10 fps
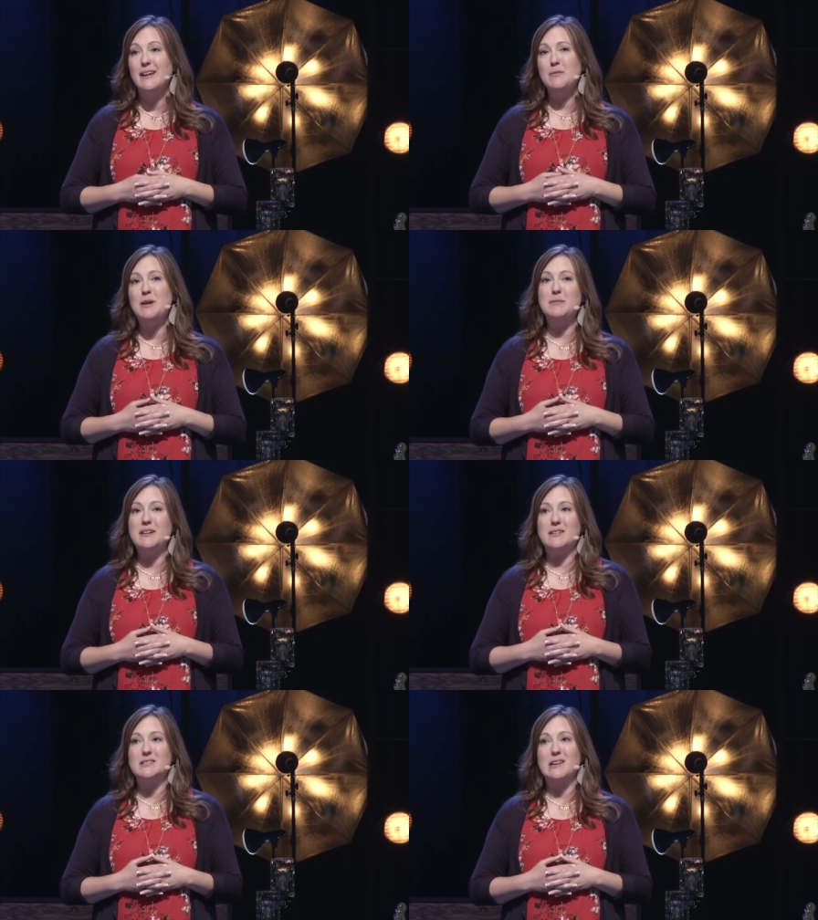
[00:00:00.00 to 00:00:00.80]
And
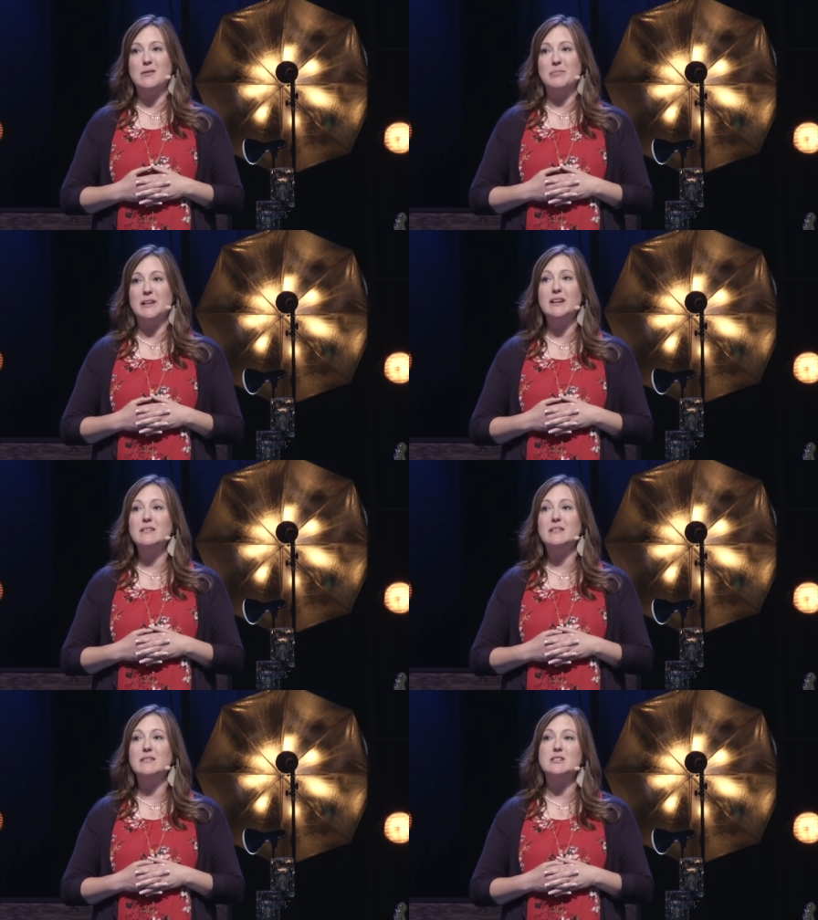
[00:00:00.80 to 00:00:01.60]
maybe because I
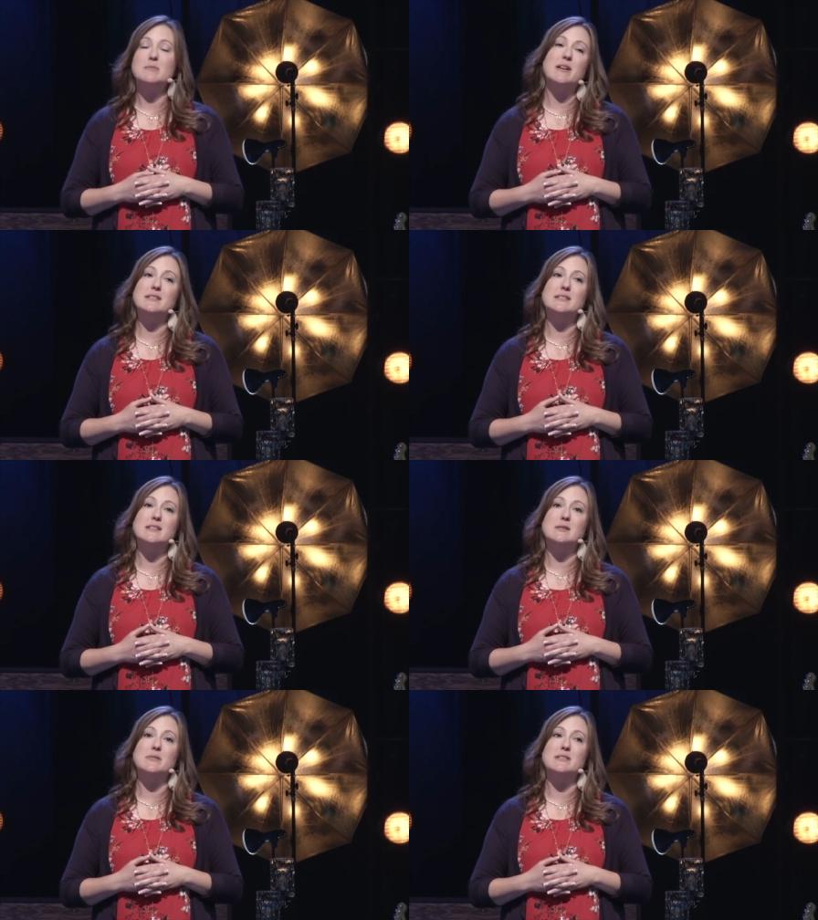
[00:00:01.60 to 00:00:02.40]
complained a little, she might have
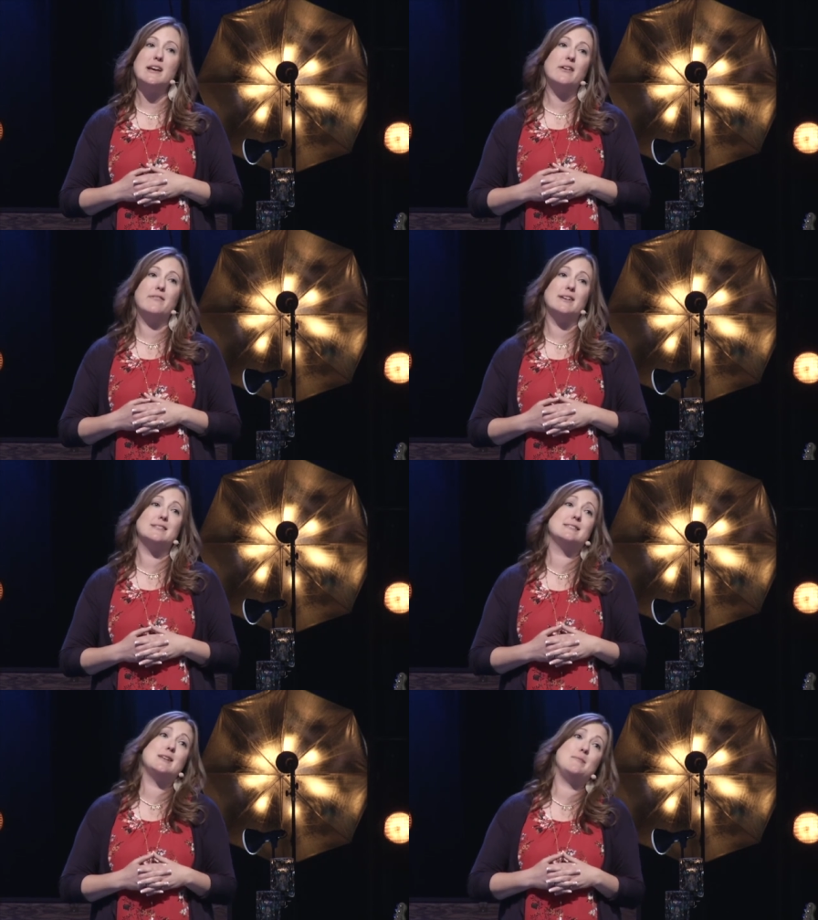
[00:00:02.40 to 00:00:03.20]
seen some of the
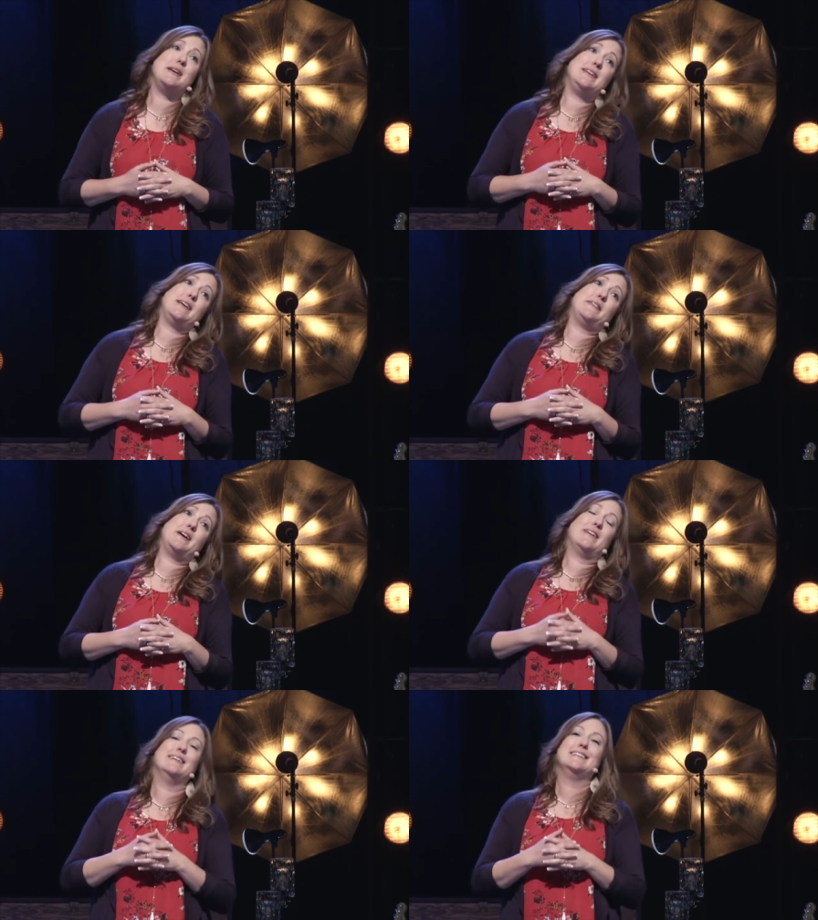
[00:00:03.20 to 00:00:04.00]
sacrifices that I made to get
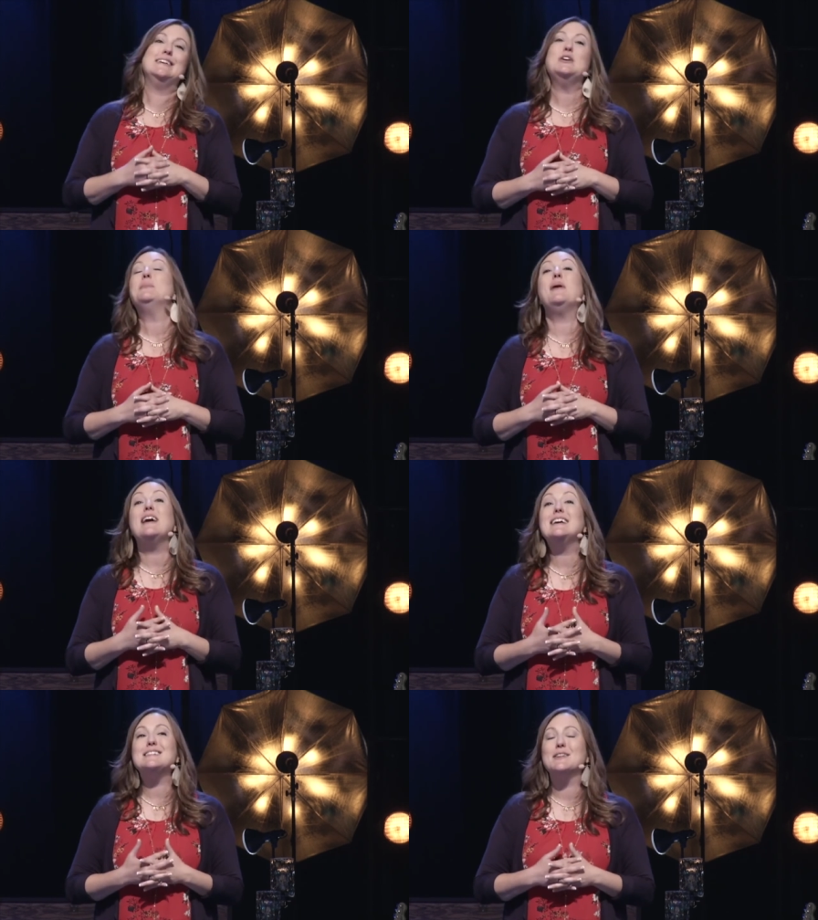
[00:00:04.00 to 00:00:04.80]
there.
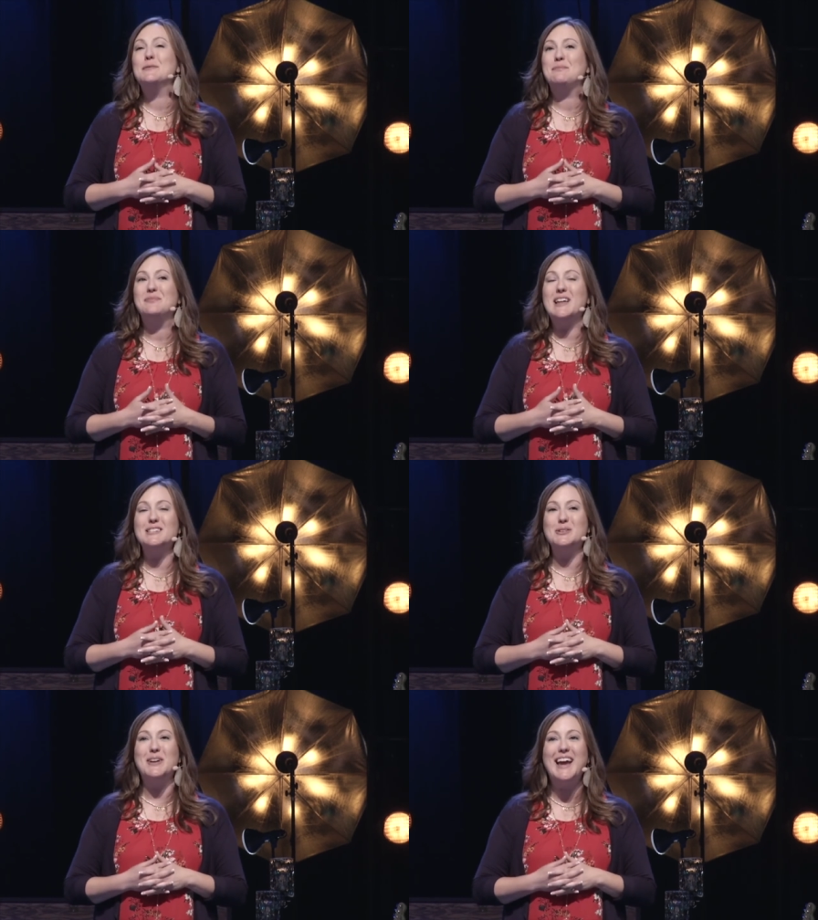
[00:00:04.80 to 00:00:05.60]
But
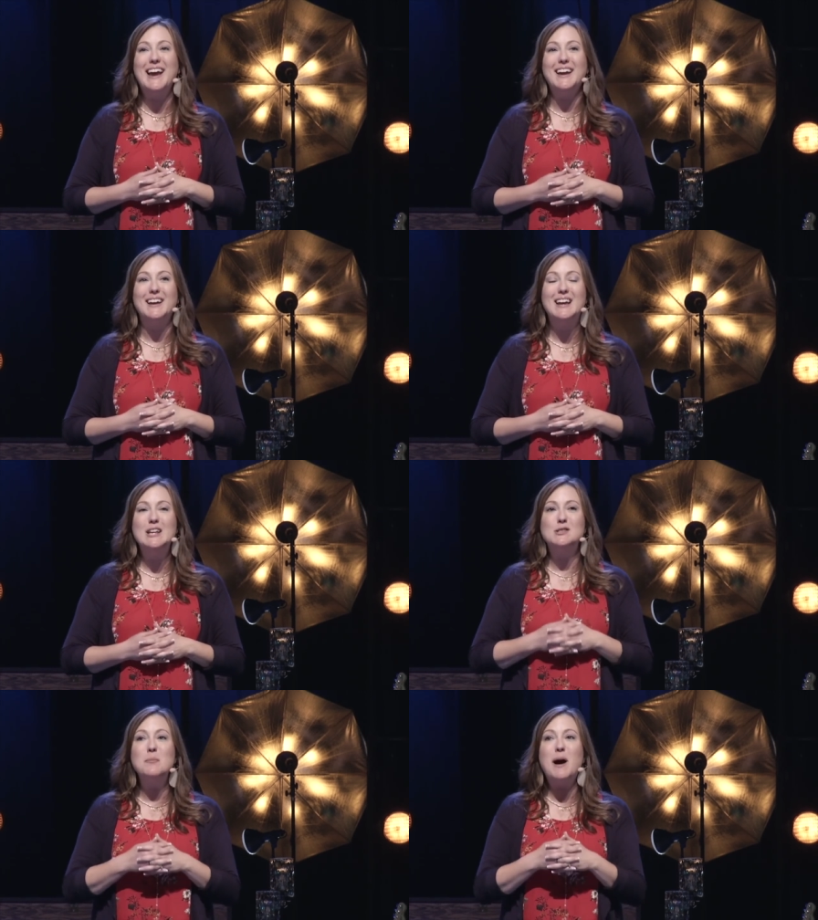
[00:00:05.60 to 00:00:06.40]
that's okay
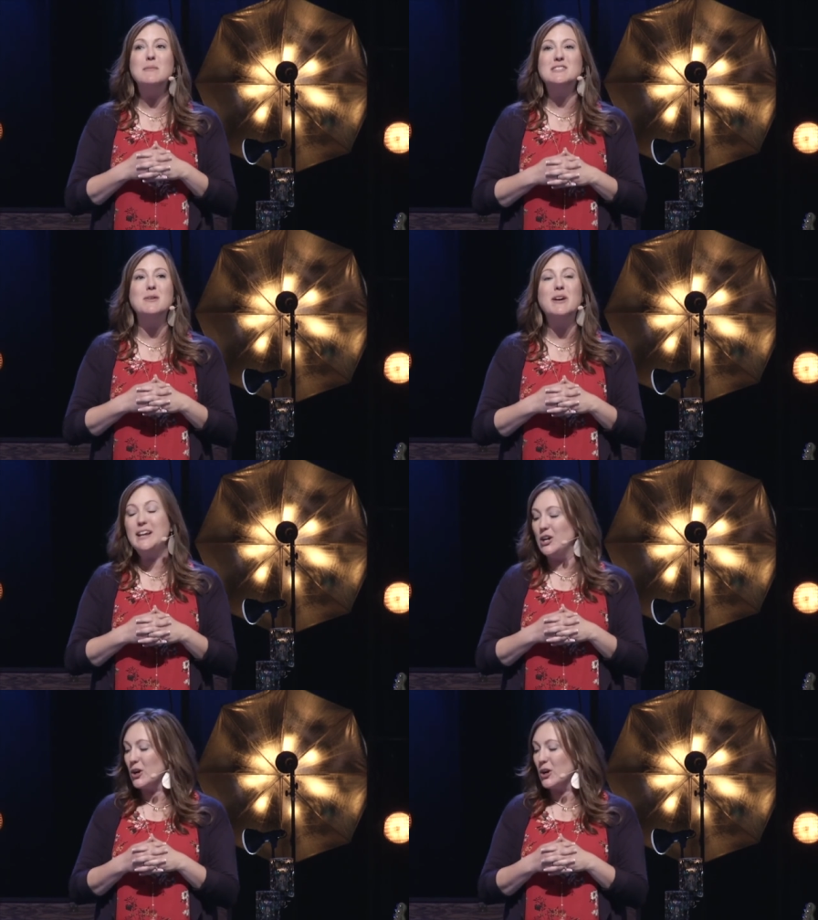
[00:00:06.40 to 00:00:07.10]
so, mamas, I want to